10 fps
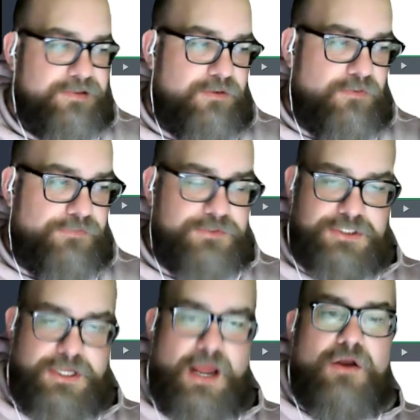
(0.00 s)
if you
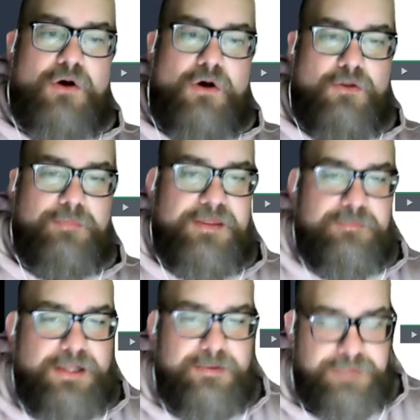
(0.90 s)
just got called by
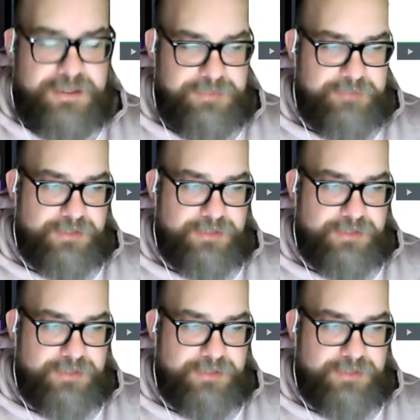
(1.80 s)
the big